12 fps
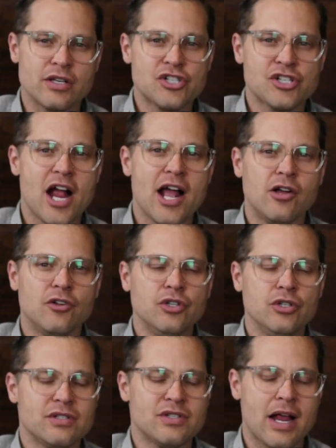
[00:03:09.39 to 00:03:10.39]

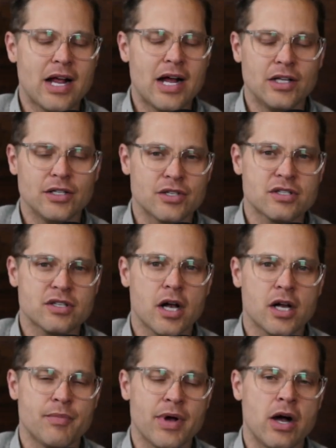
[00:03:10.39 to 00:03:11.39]
childhood psychologist
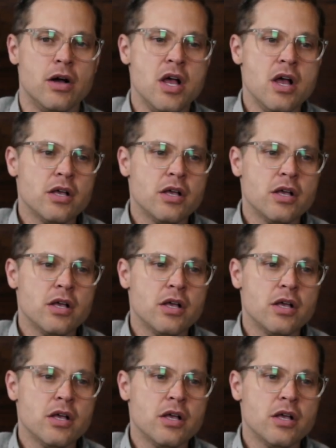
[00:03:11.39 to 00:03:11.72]
talk about